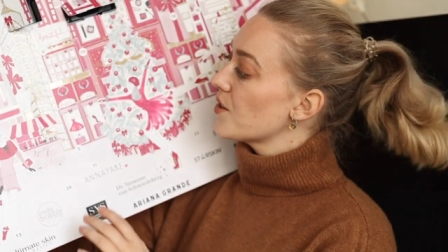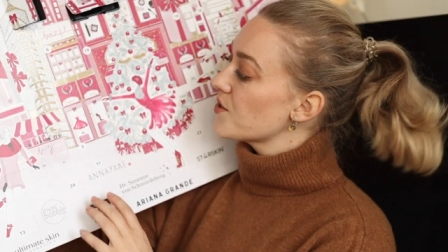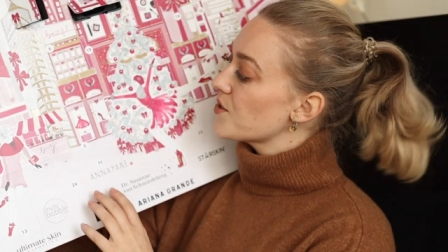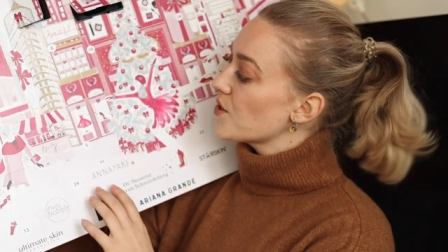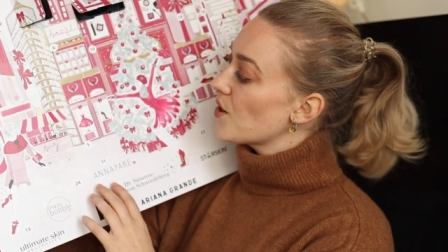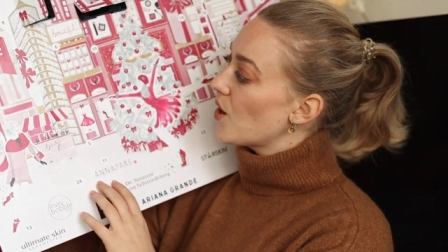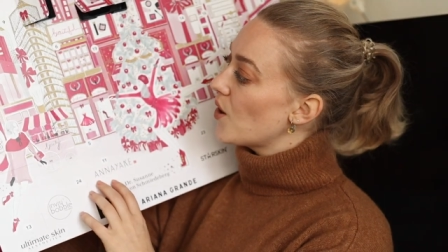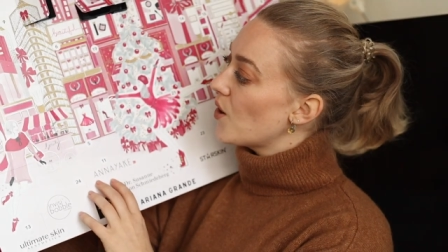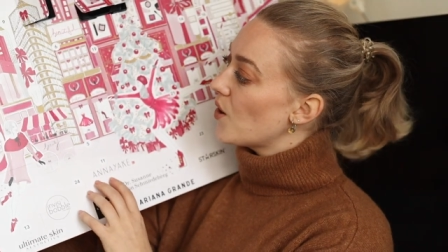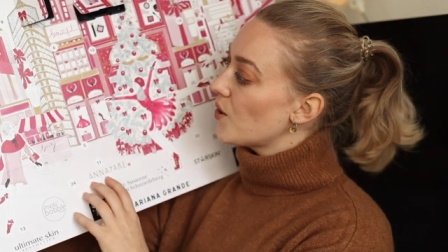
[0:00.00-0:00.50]

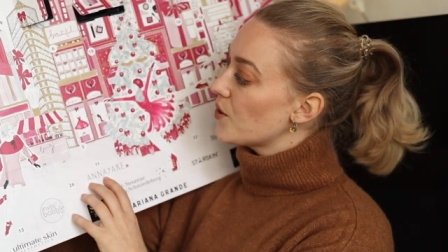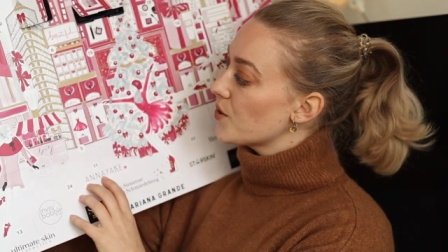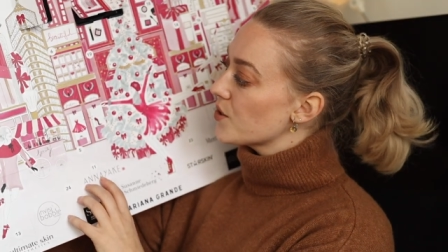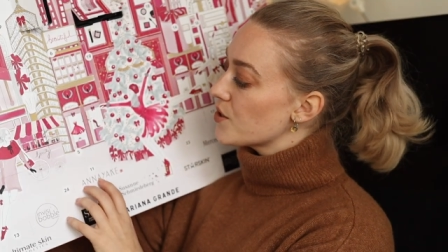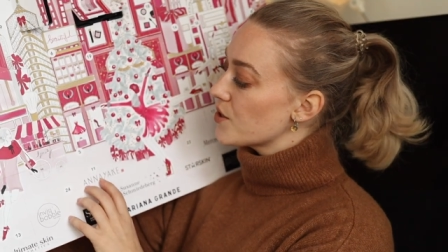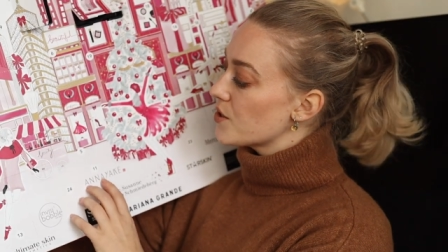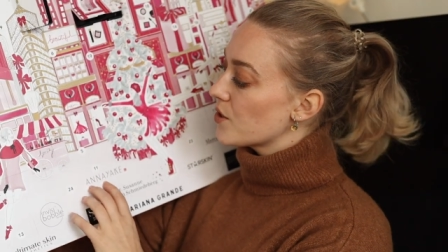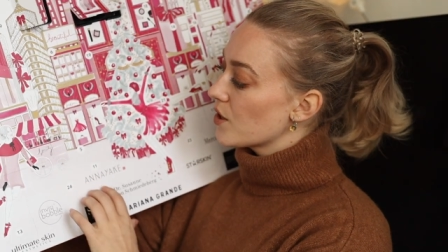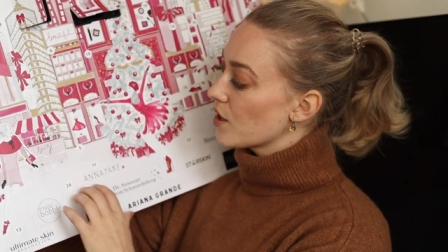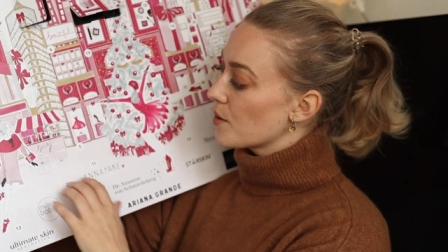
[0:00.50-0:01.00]
So on
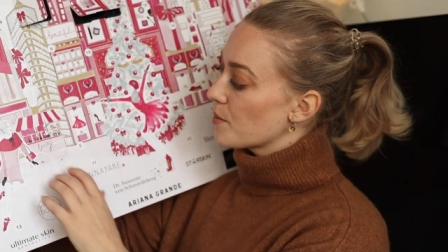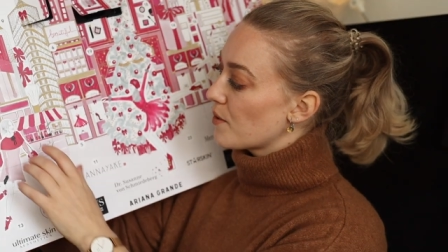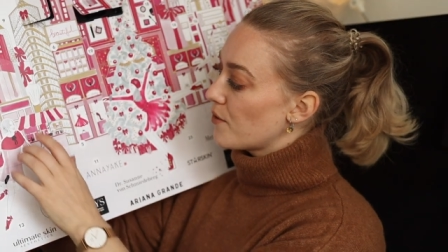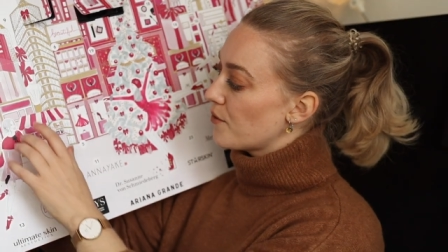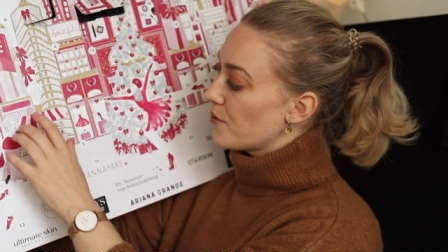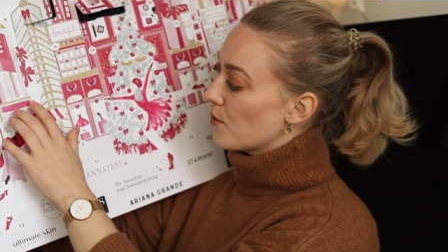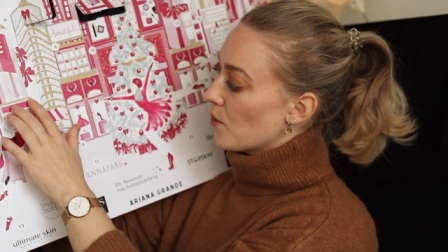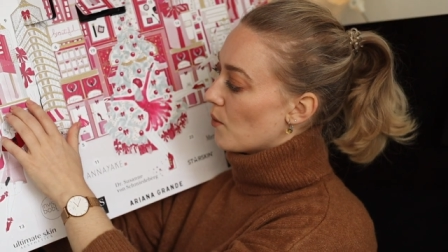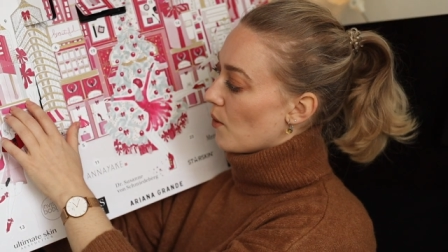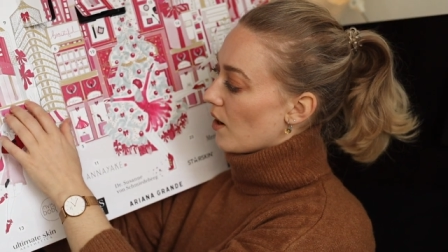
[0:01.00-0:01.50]
to door number
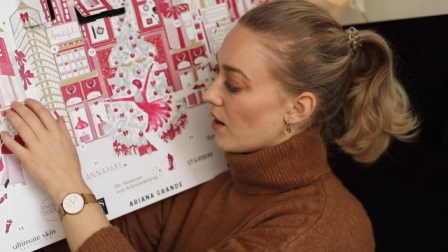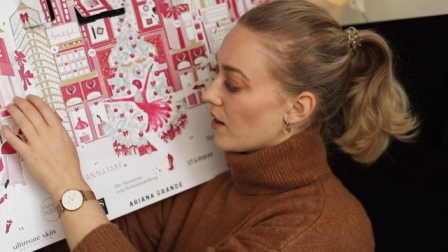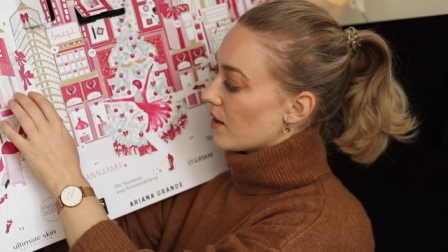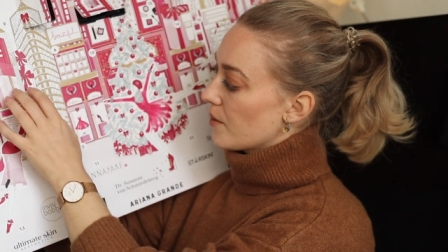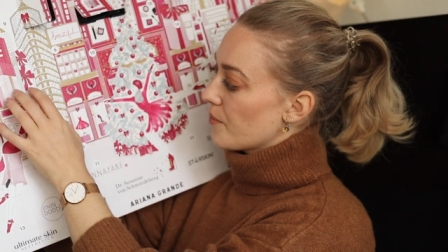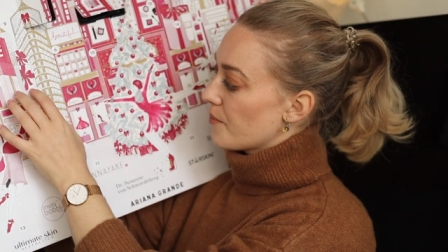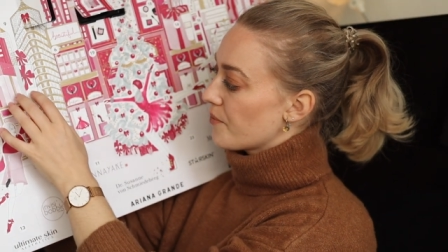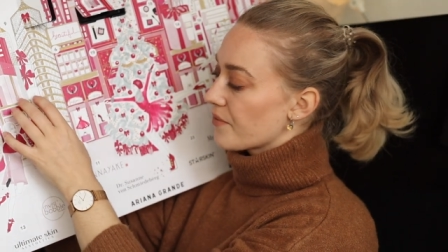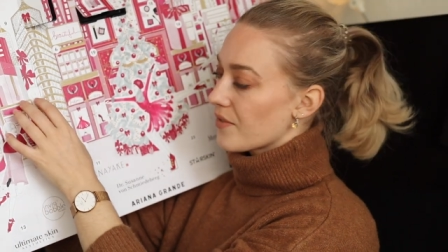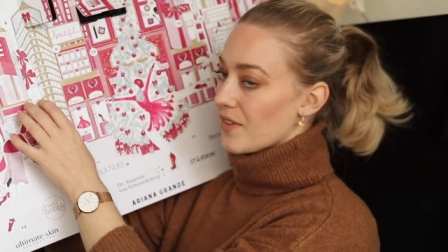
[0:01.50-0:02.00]

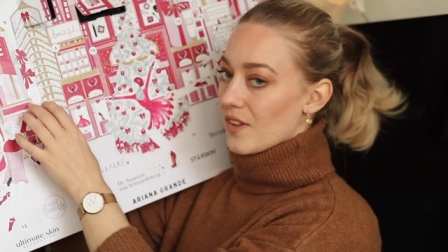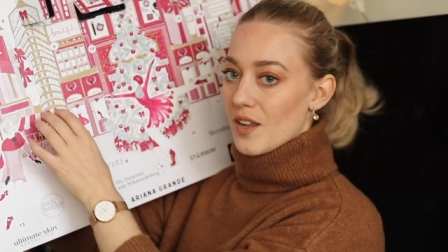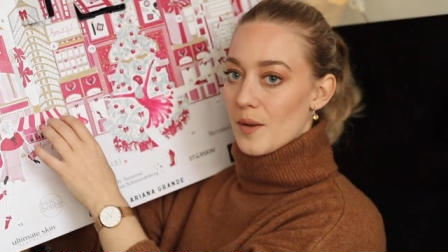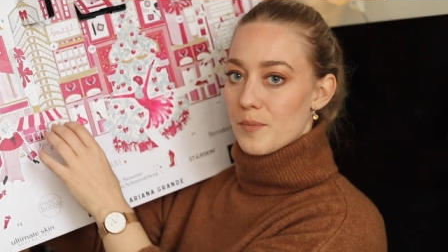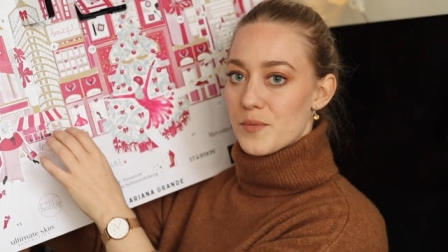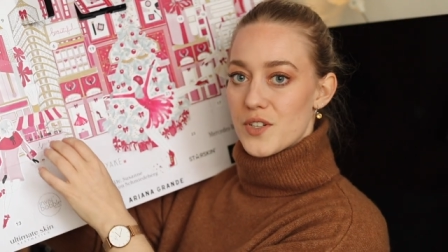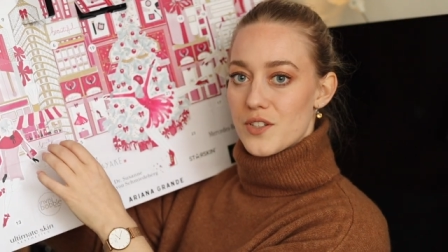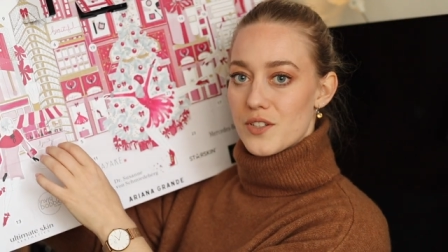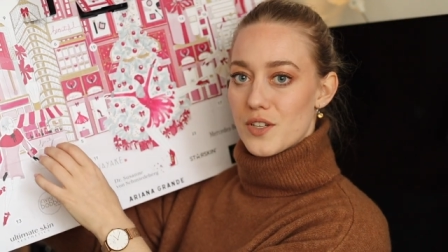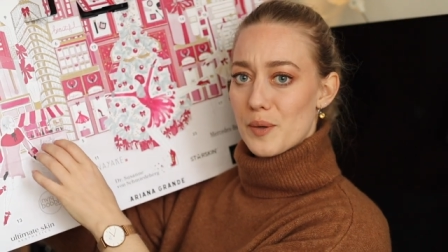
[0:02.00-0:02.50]
four.
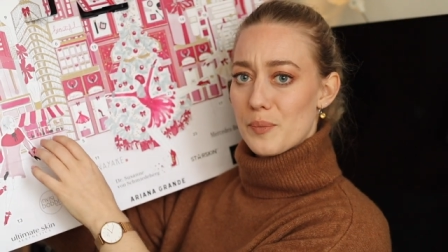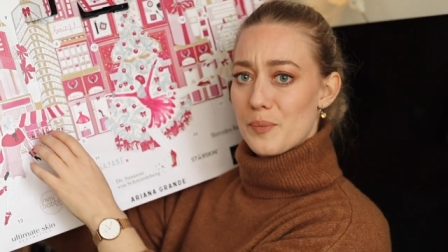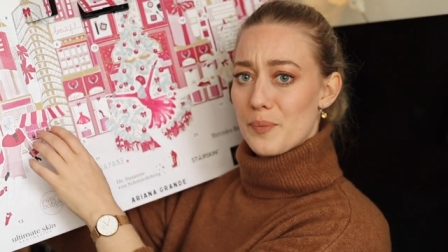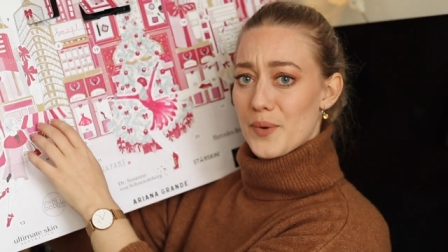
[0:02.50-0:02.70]
I'm just go,